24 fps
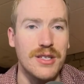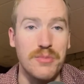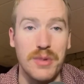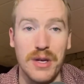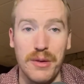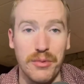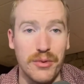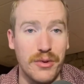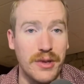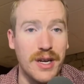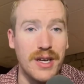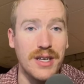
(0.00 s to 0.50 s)

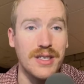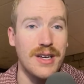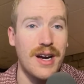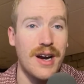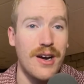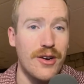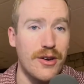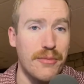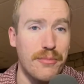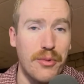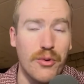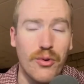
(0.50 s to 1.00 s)
People are getting
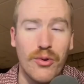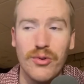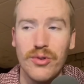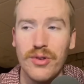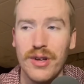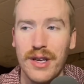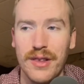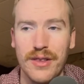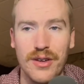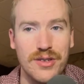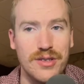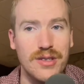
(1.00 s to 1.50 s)
tired of
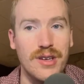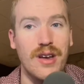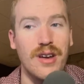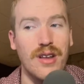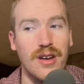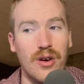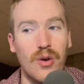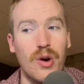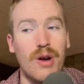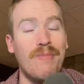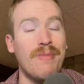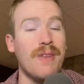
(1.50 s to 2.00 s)
portaling and they're saying, you
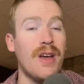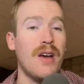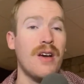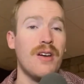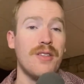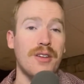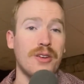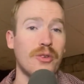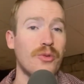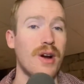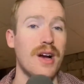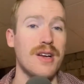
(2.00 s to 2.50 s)
know what?
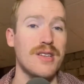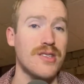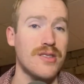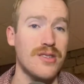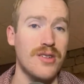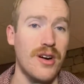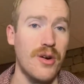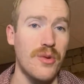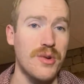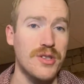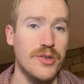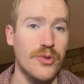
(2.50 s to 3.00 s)
The grass isn't
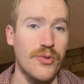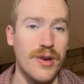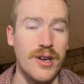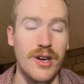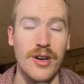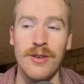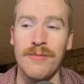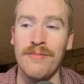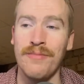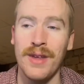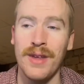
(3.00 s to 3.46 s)
always greener.